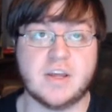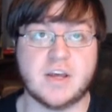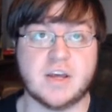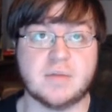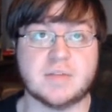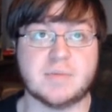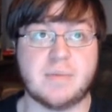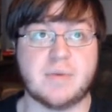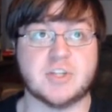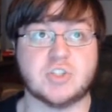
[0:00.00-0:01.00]
Um, this might
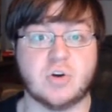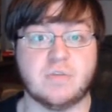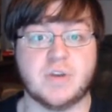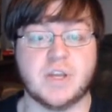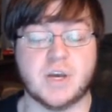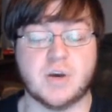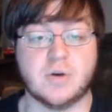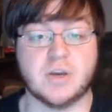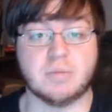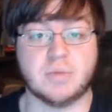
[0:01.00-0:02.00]
be a short video
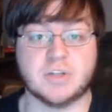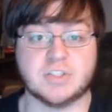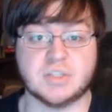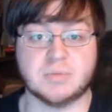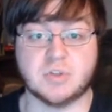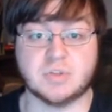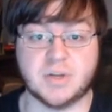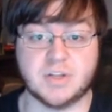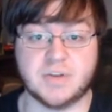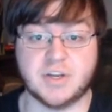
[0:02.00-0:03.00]
in comparison to most of
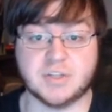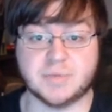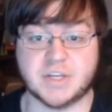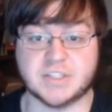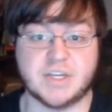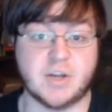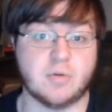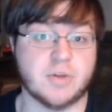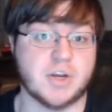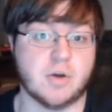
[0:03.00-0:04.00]
my other videos because I don't
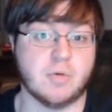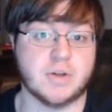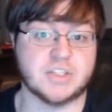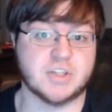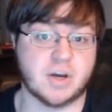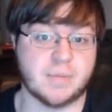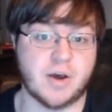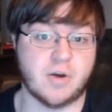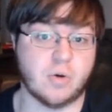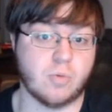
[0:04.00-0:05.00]
really know what to talk
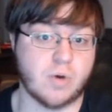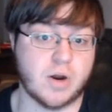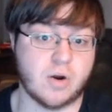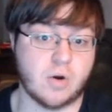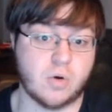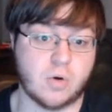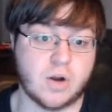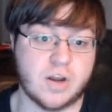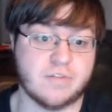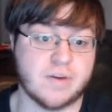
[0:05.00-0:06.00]
about or where
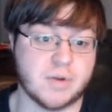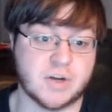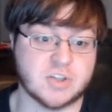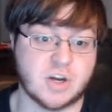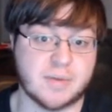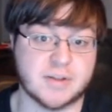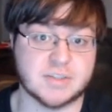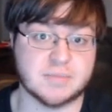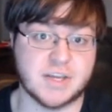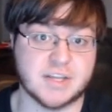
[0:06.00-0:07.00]
or if I'm going to talk about
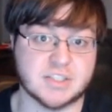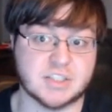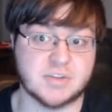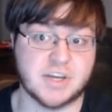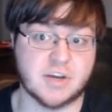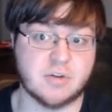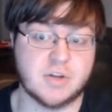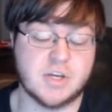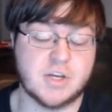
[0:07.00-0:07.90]
some things in this video.